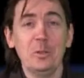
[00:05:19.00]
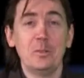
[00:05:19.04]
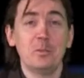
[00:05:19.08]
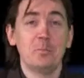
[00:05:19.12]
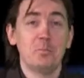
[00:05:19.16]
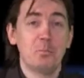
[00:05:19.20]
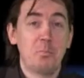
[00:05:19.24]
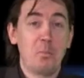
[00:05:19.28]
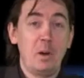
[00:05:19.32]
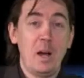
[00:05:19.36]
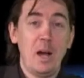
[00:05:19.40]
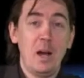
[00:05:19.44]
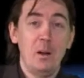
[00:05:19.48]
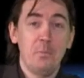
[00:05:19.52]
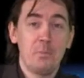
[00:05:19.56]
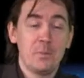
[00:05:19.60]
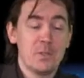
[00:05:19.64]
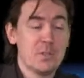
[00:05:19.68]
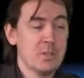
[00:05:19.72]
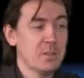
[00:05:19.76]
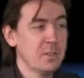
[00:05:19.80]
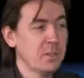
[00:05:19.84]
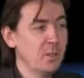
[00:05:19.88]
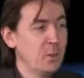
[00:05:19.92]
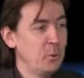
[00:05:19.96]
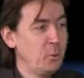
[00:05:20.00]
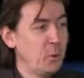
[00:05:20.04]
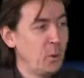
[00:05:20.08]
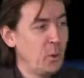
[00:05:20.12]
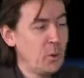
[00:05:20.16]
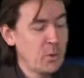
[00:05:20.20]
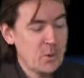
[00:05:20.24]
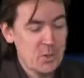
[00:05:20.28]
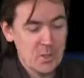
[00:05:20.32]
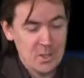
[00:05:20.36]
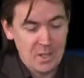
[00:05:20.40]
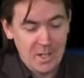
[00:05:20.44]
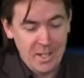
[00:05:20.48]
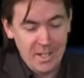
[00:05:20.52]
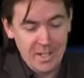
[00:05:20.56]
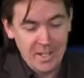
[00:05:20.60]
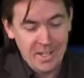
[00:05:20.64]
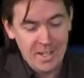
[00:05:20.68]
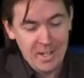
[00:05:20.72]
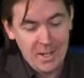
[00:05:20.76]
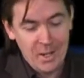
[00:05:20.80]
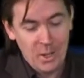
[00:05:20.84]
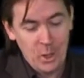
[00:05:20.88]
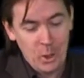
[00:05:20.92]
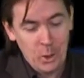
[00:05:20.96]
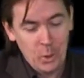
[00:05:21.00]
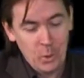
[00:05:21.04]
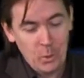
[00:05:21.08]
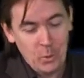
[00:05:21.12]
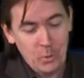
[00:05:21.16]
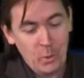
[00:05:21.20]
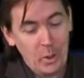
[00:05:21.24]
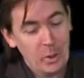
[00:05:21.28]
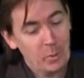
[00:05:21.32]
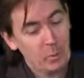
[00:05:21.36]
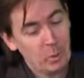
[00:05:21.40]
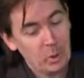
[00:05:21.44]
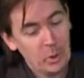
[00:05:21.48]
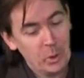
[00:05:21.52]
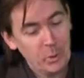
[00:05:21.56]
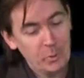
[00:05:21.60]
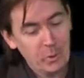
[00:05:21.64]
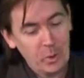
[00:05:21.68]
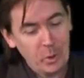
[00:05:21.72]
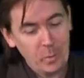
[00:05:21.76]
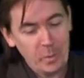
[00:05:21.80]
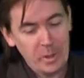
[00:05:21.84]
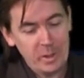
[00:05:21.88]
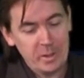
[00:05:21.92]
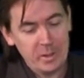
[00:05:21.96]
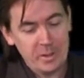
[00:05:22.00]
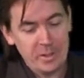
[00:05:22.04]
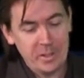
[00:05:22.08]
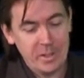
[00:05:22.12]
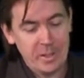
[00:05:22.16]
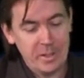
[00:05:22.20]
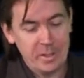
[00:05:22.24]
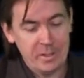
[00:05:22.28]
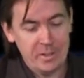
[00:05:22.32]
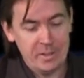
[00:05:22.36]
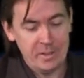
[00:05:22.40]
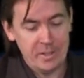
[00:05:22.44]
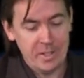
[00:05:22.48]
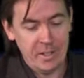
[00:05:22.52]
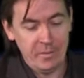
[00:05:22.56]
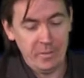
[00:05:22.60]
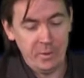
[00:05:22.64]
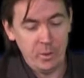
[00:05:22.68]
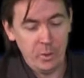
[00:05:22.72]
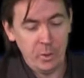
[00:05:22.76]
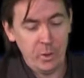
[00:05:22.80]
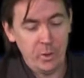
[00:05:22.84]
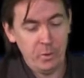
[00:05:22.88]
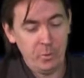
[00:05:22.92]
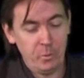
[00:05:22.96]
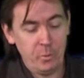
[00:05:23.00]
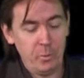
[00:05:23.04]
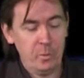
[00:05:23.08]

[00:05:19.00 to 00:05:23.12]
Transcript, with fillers: perhaps, who knows? Right, well, you've come in today, David, or